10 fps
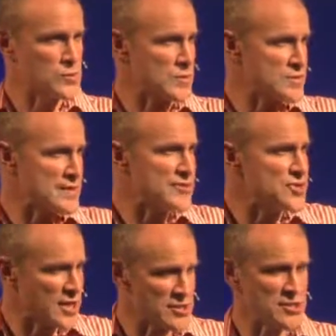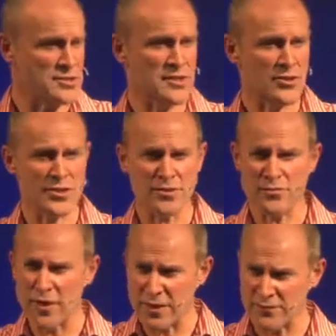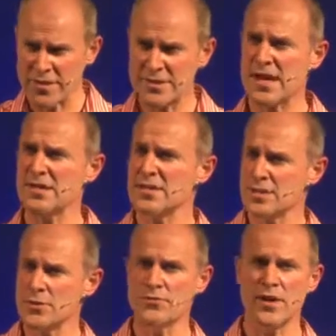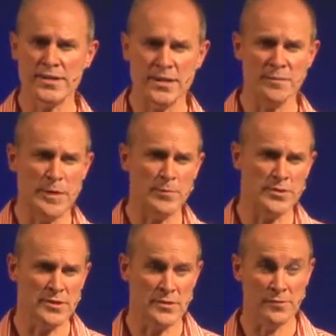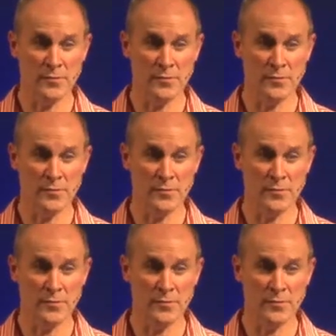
which is an introduction to the Christian faith, fantastic to invite other people to.